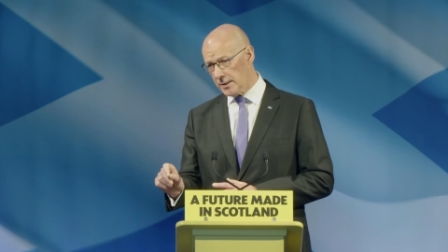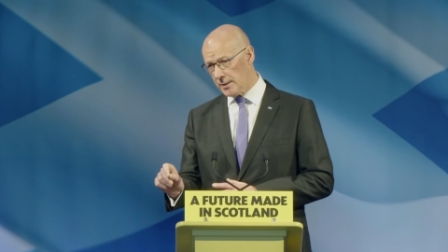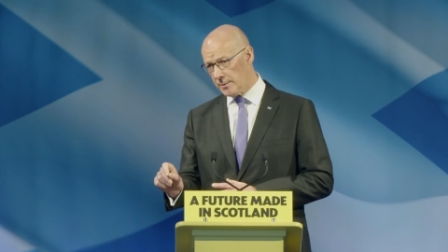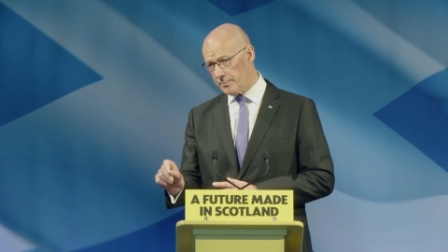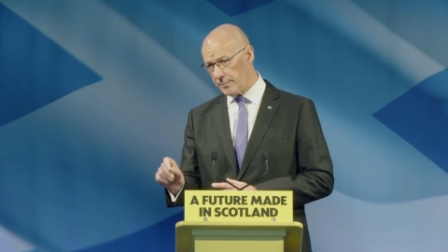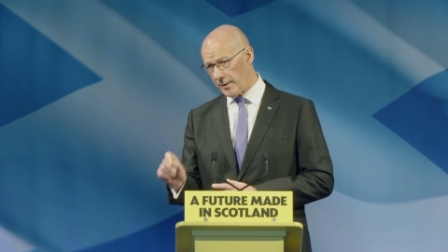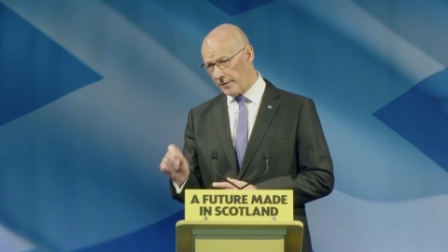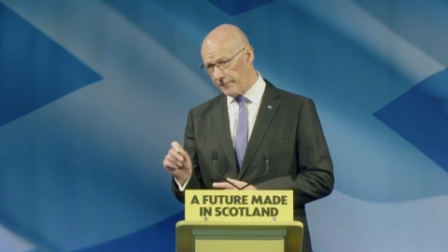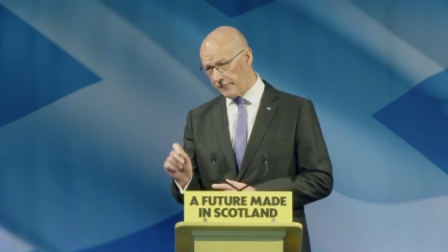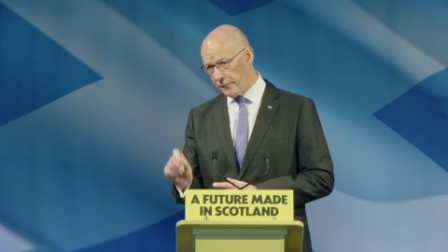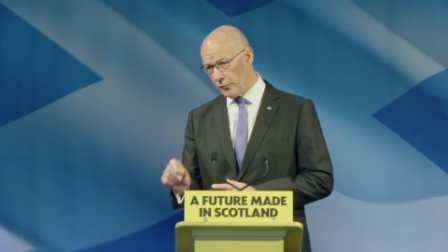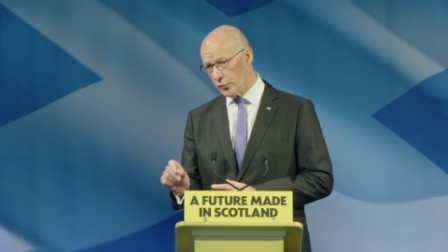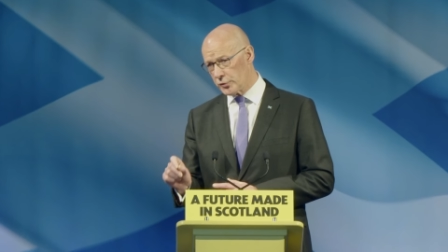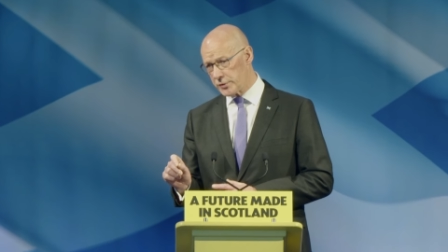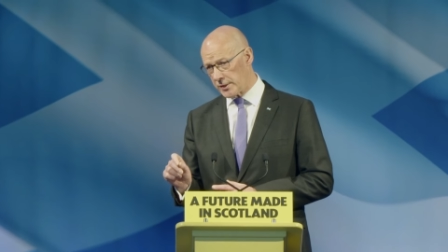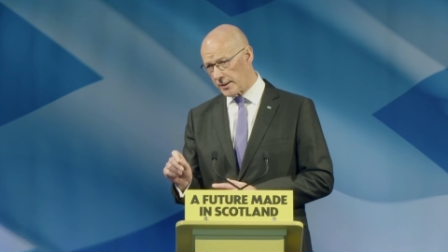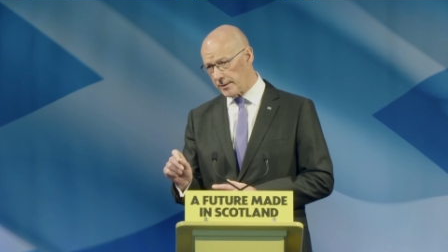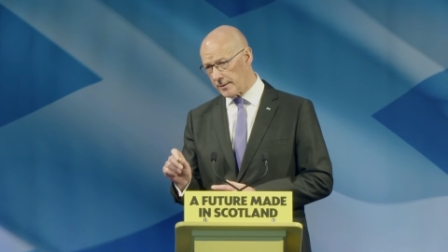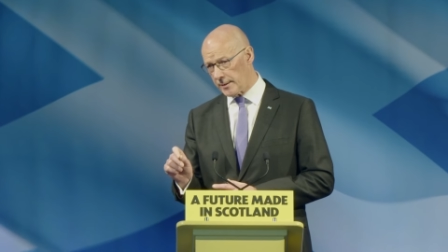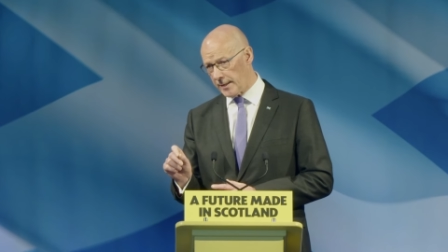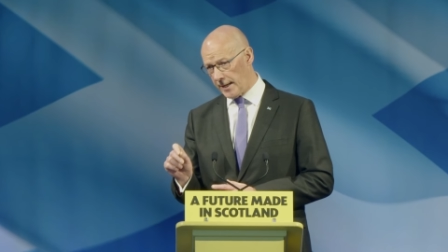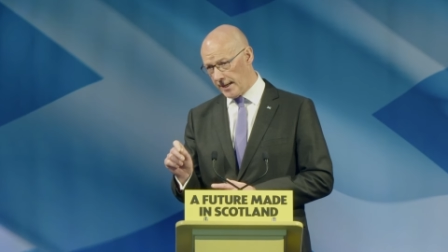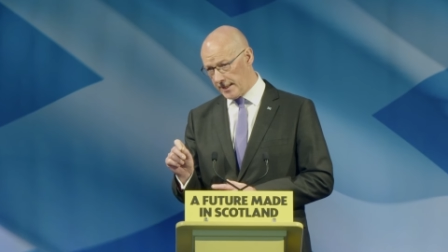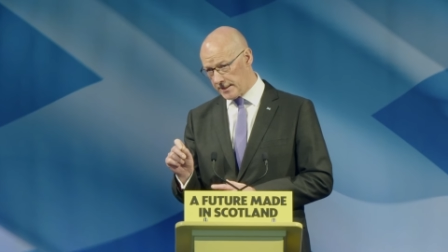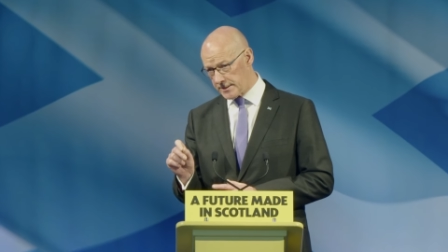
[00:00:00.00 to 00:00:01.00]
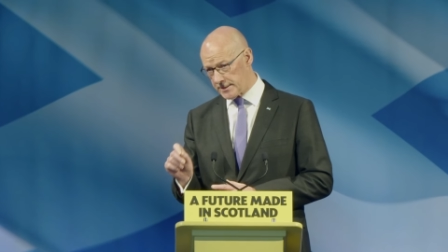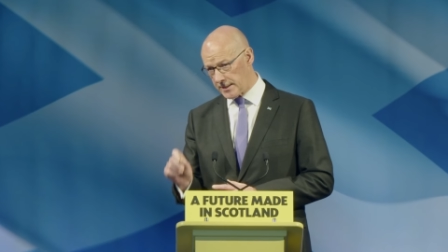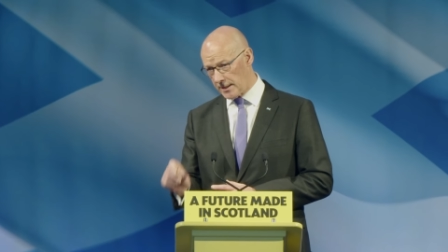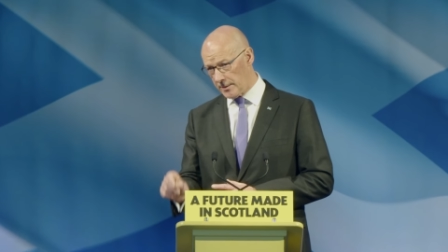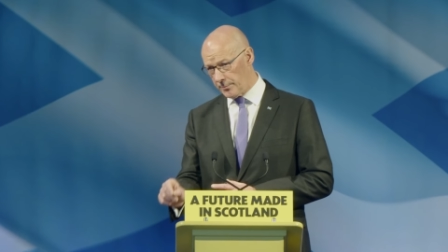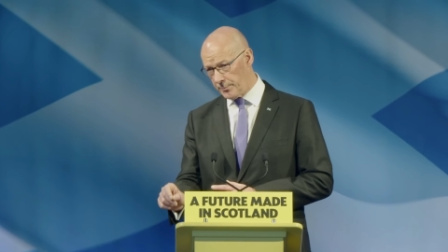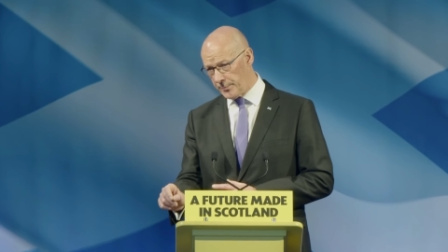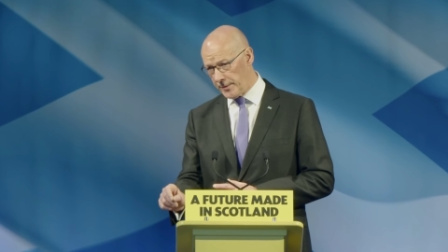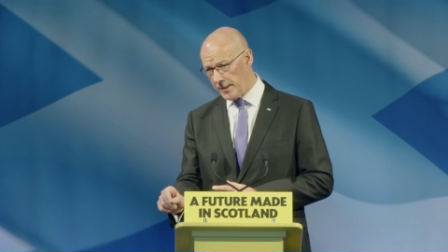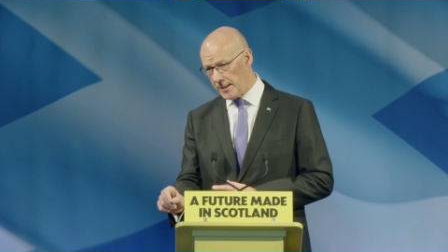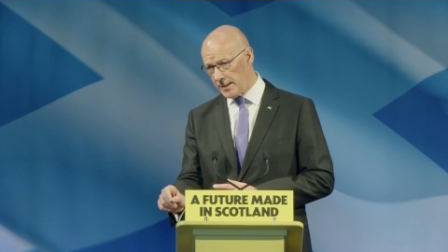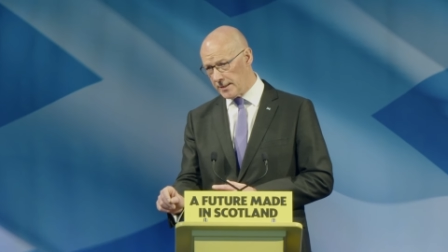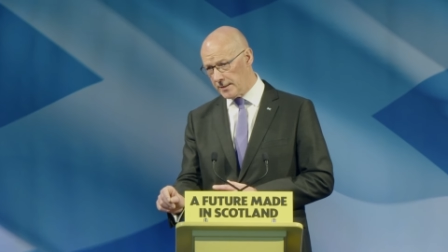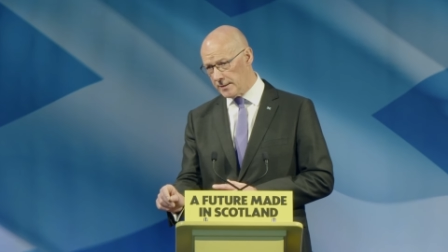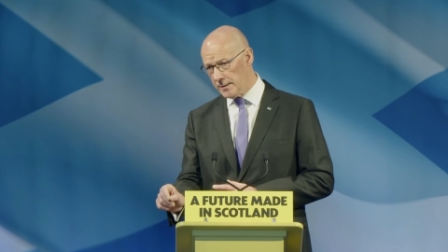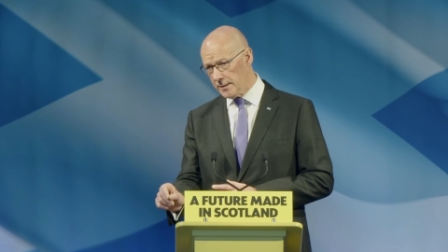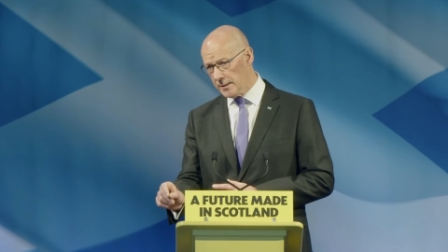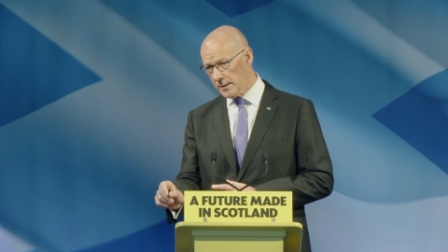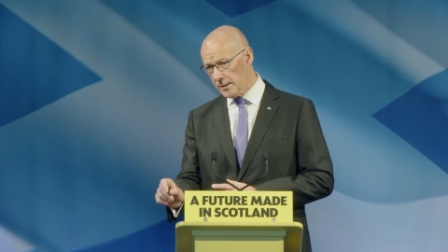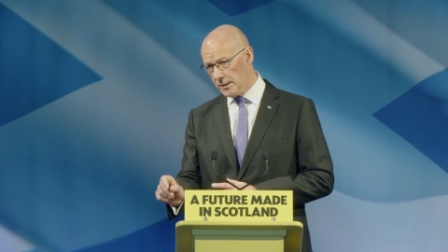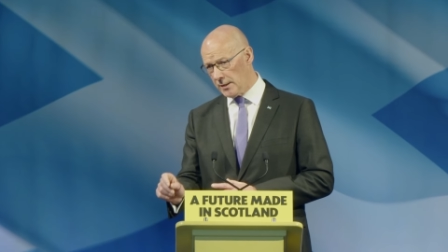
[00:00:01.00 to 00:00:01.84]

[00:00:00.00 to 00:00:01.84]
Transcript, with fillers: by voting SNP